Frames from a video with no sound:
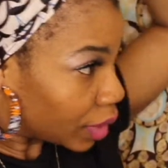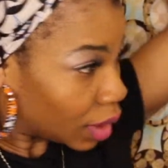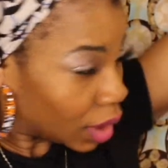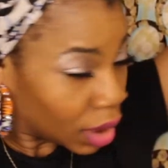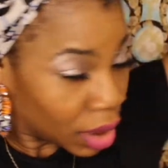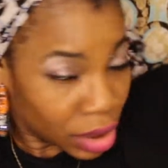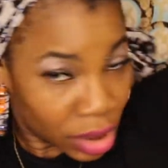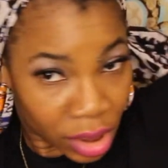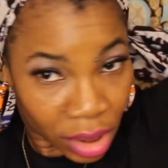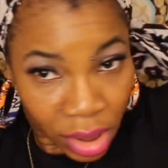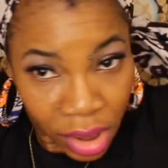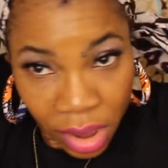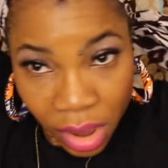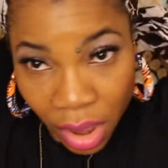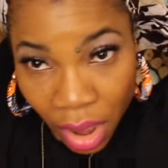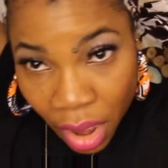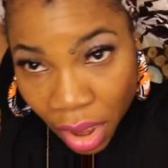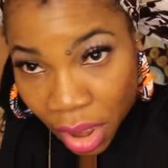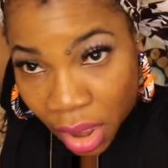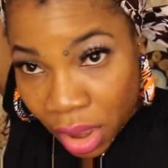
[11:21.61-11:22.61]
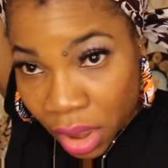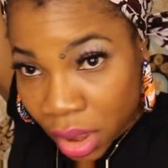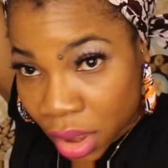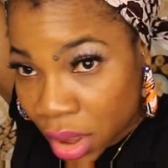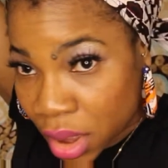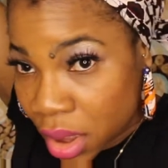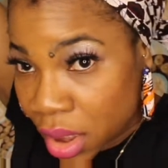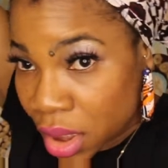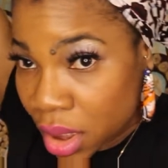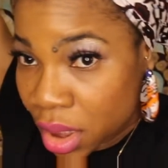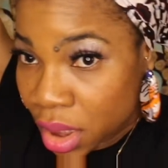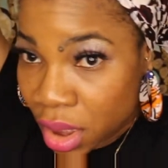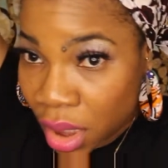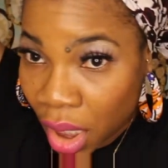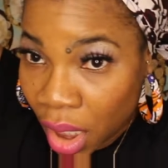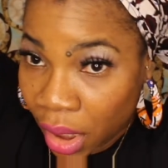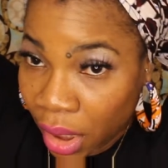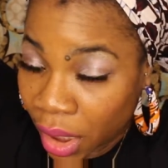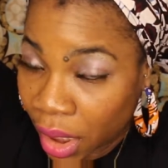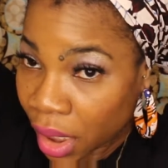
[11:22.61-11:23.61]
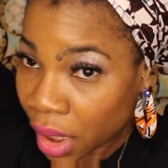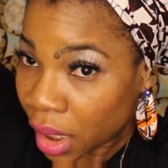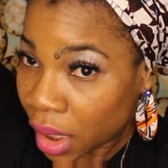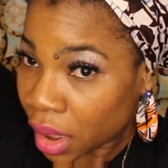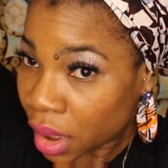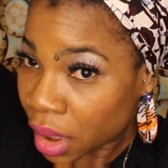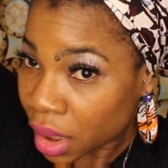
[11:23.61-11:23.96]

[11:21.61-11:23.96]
and just tuck it in.